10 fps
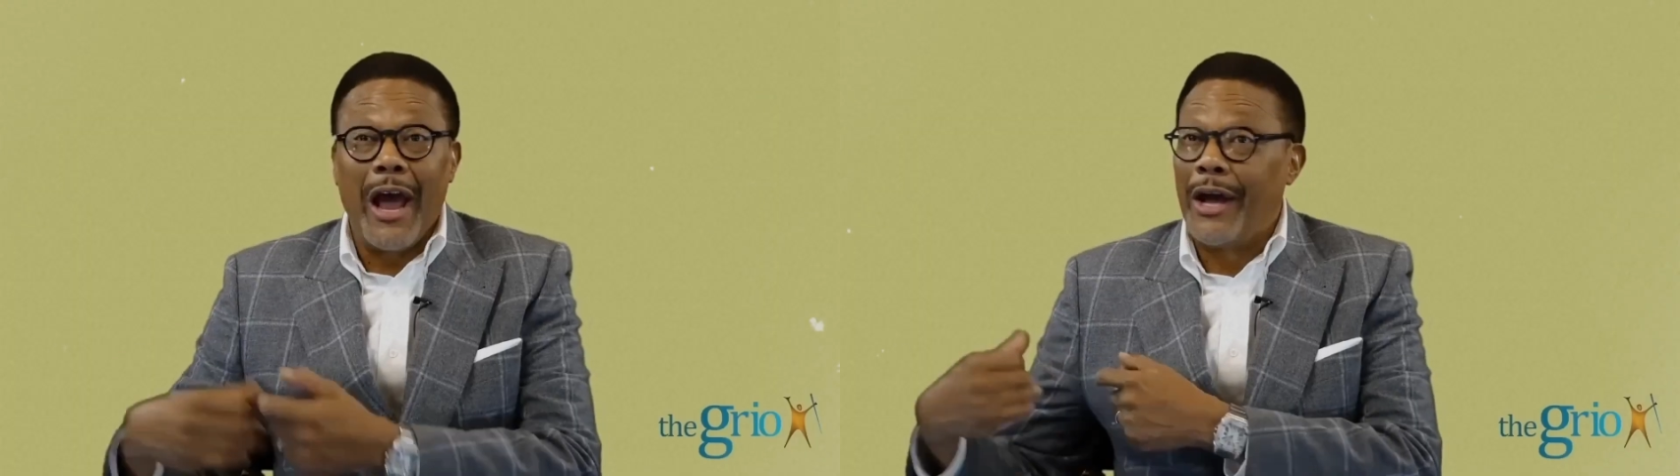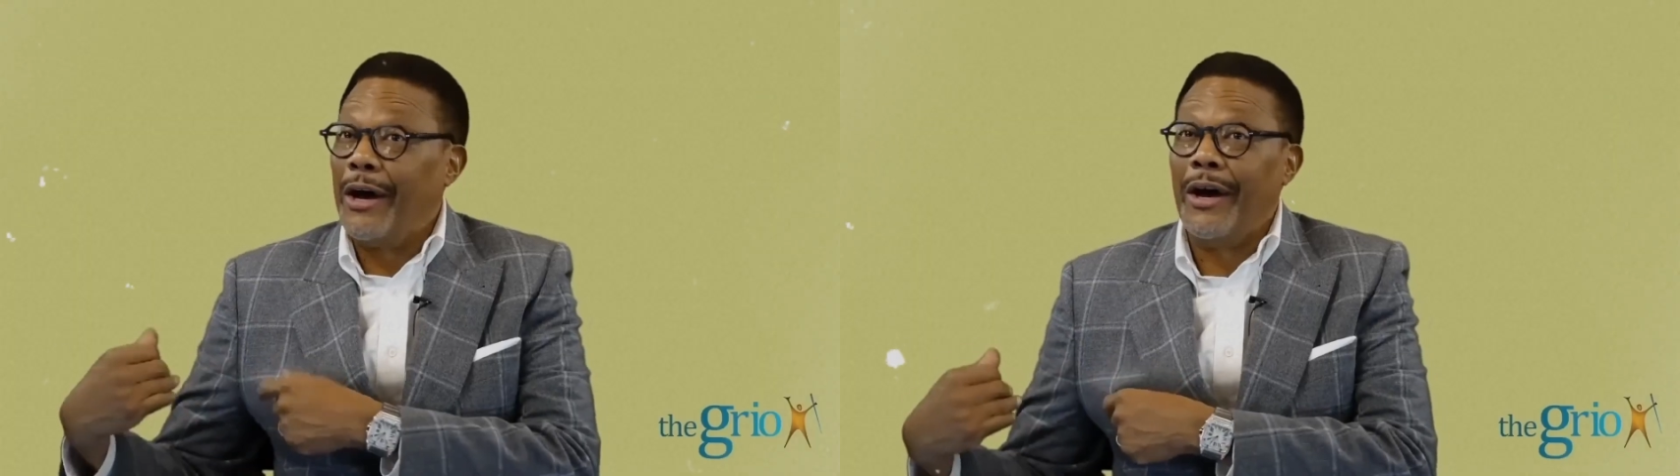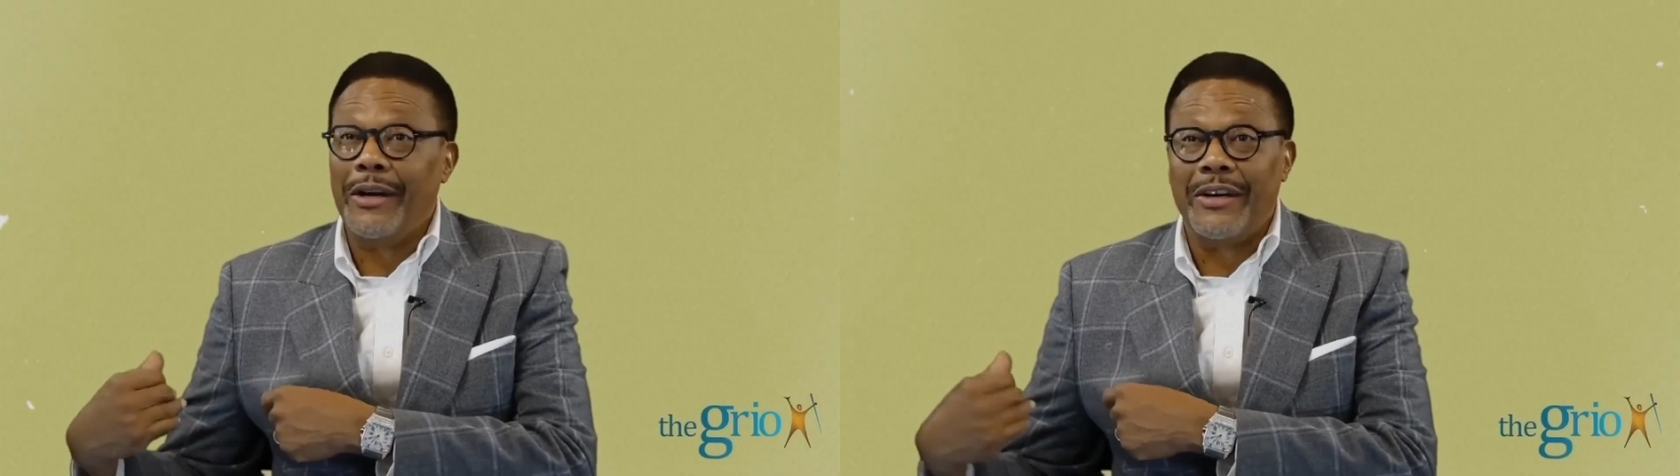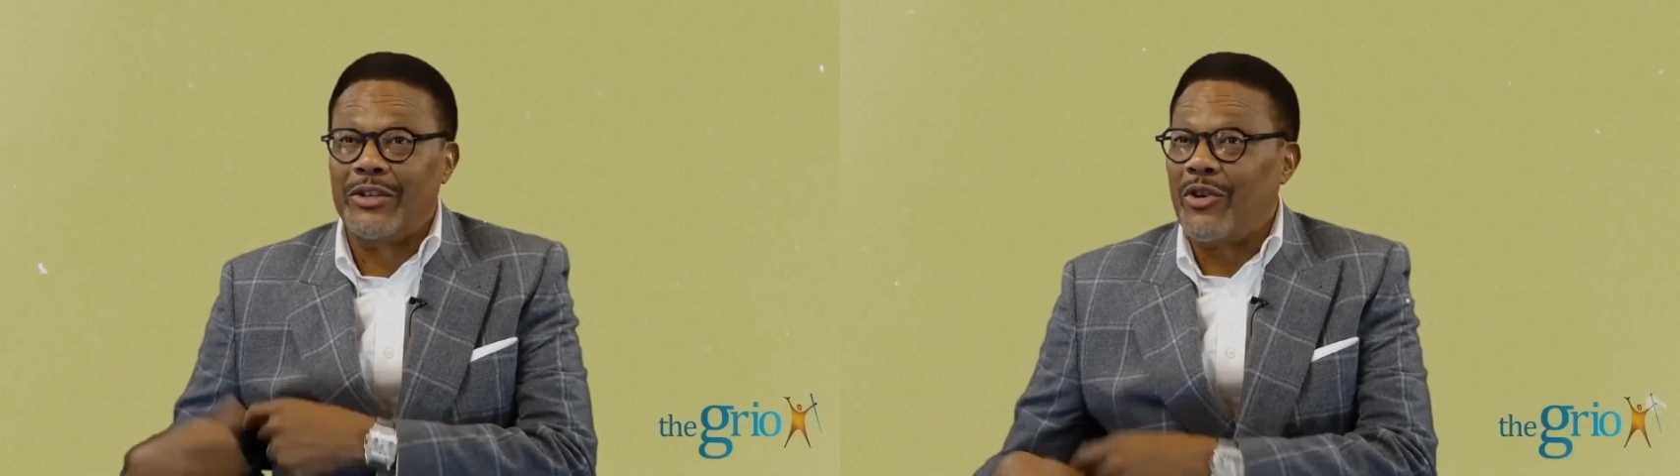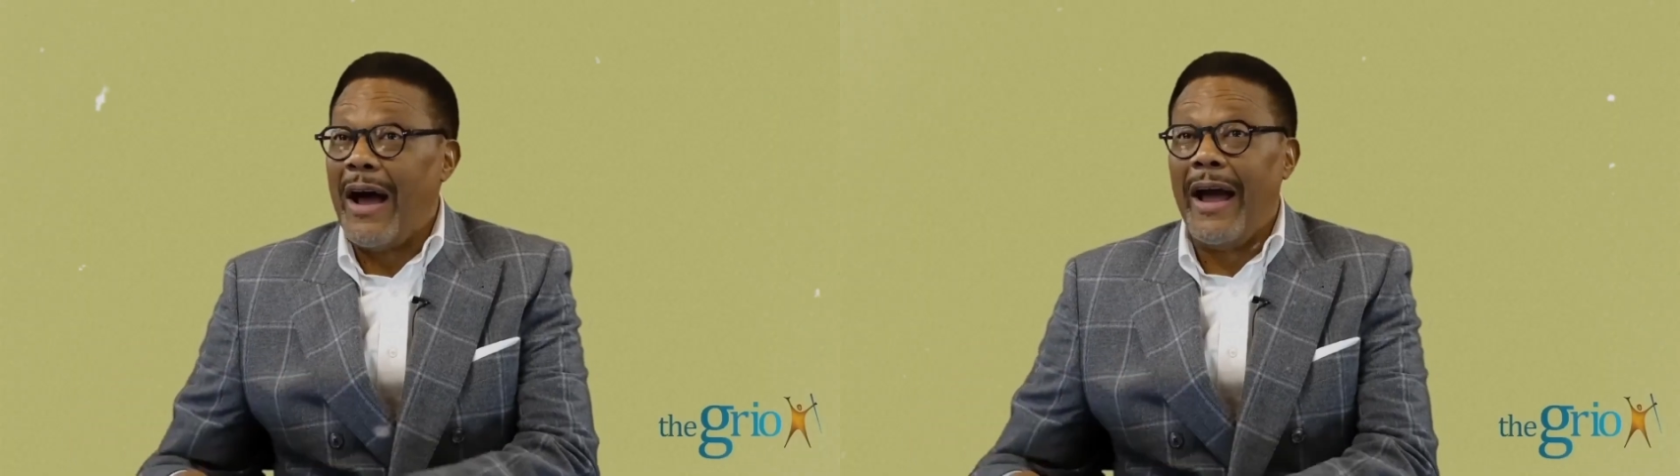never
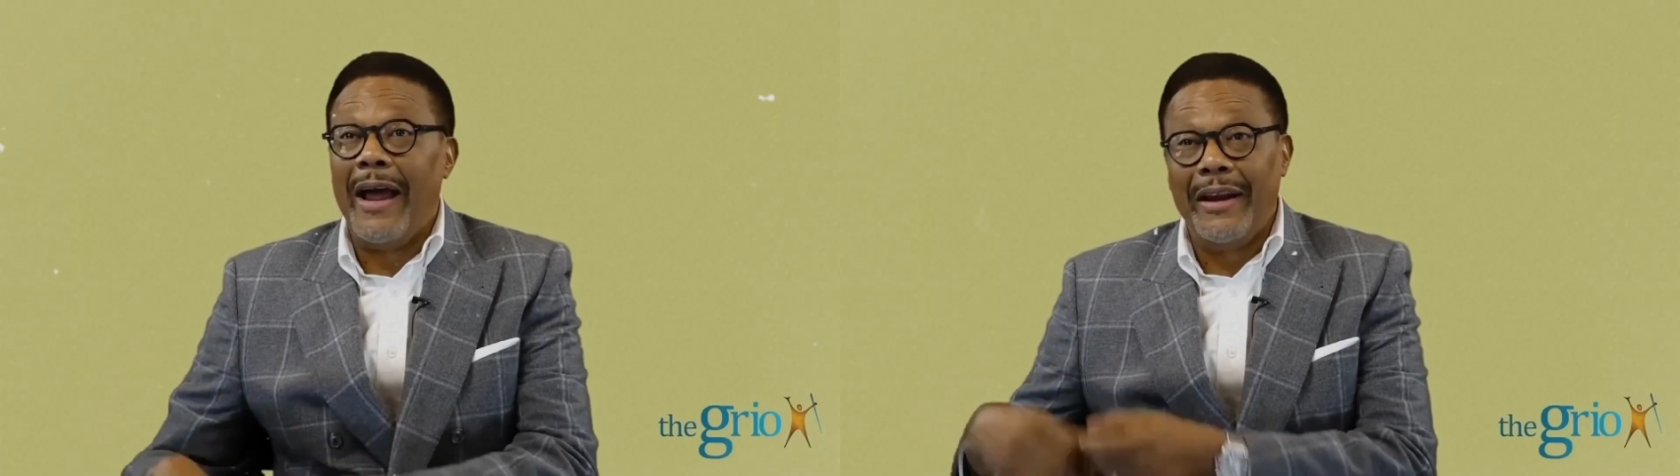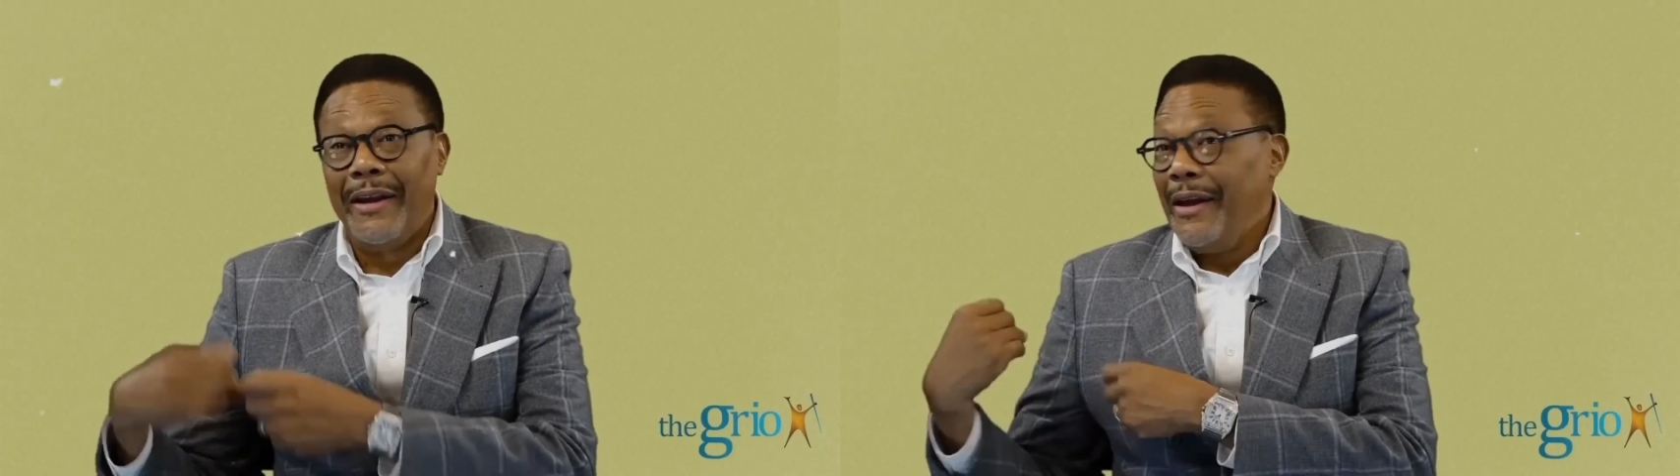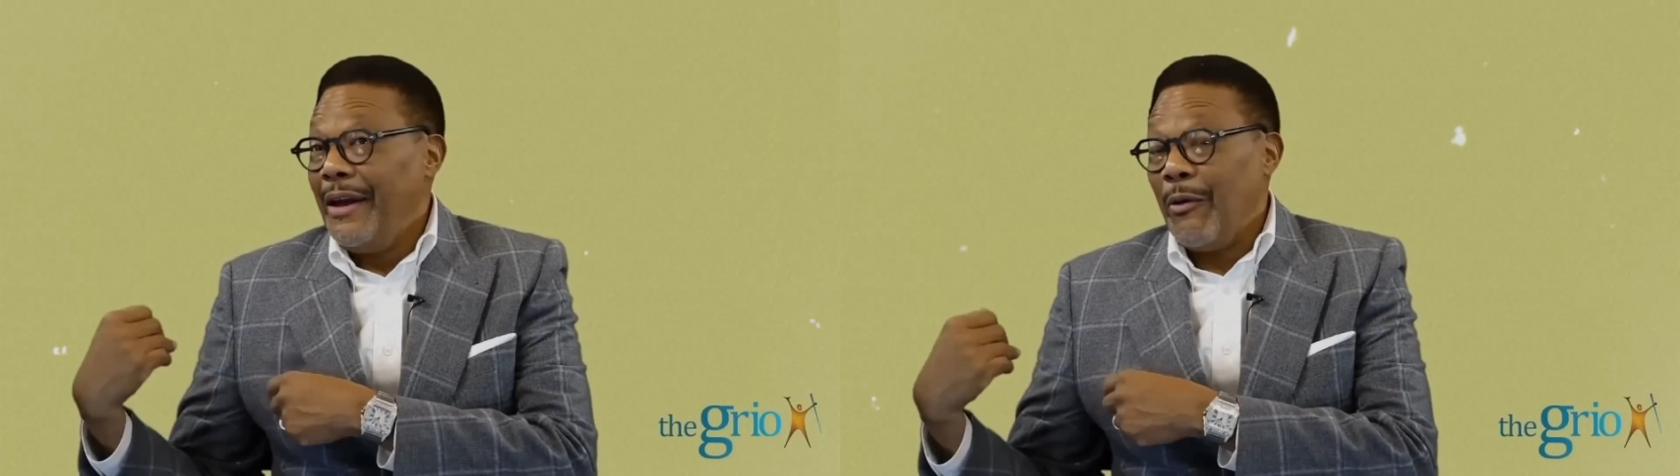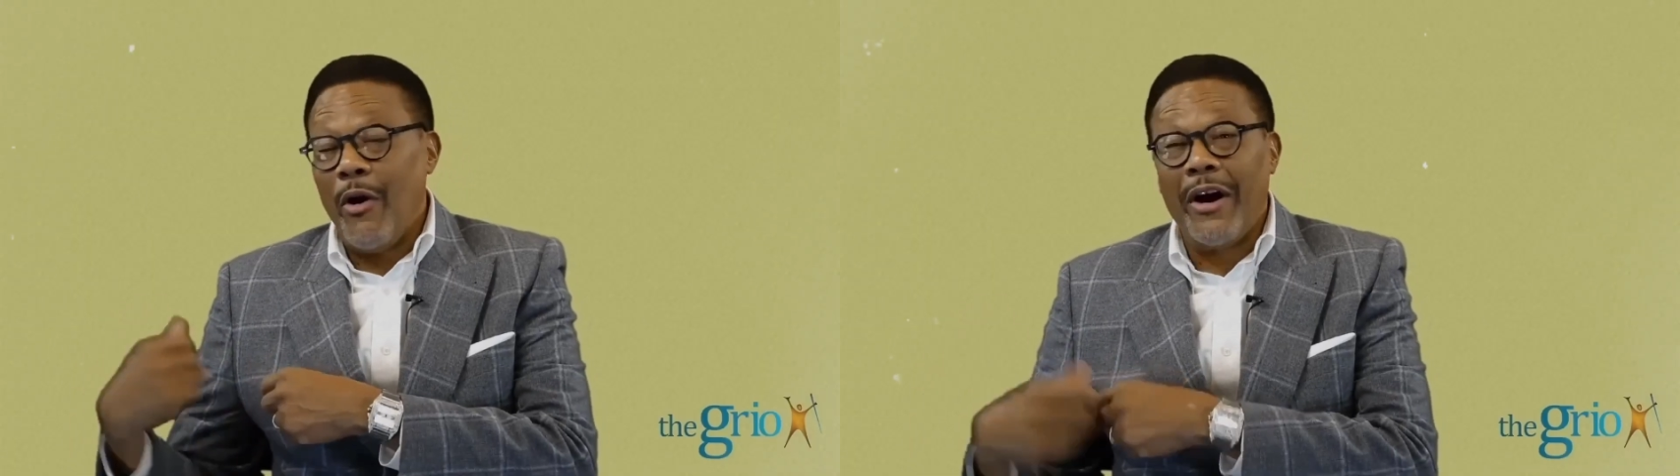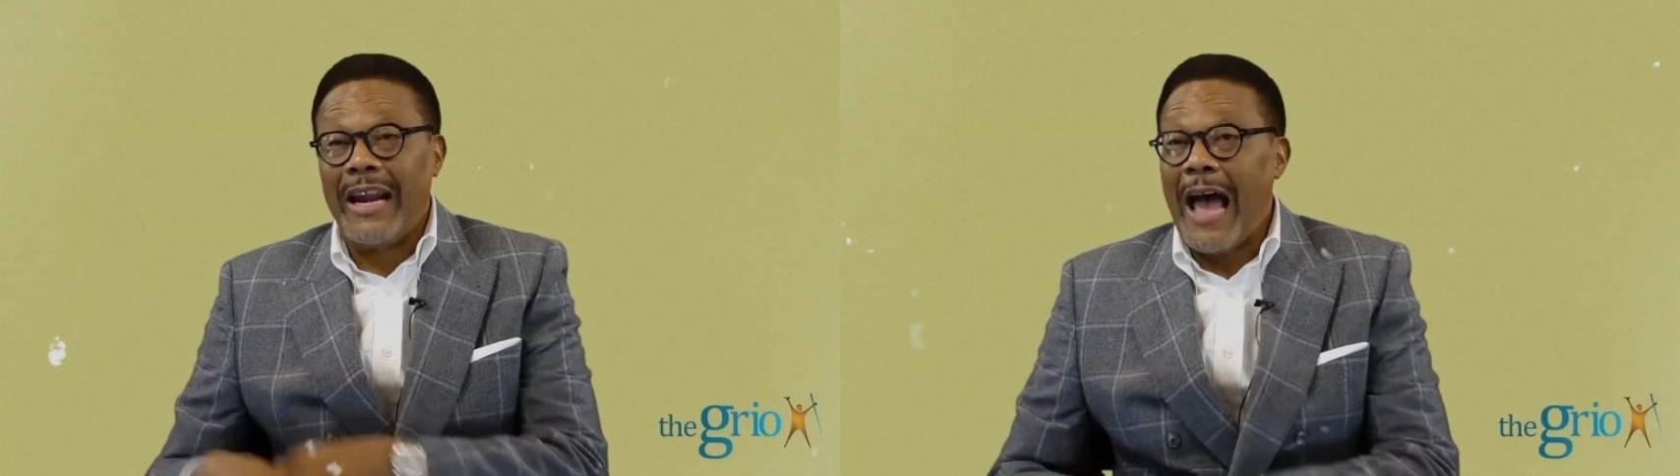have."
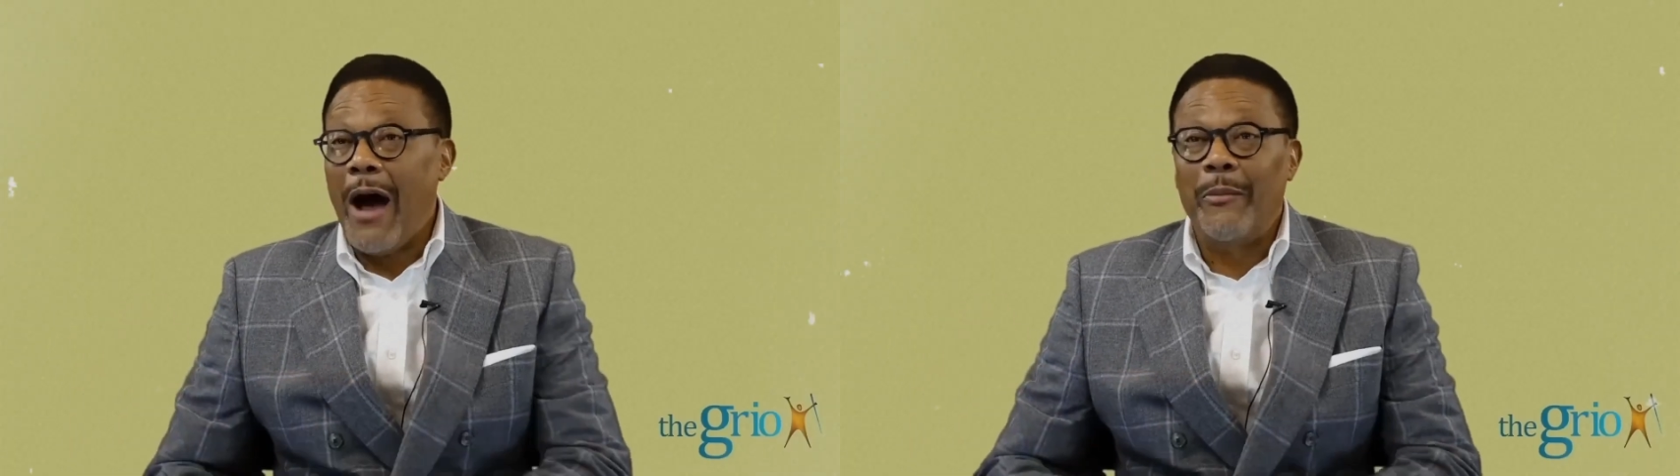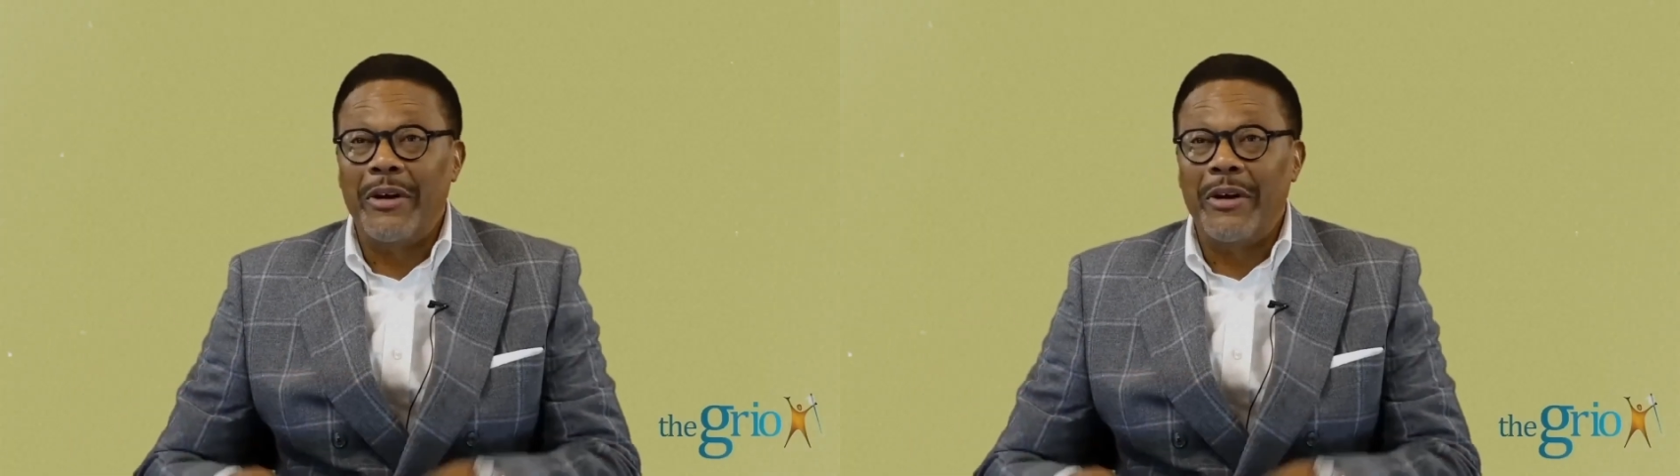These public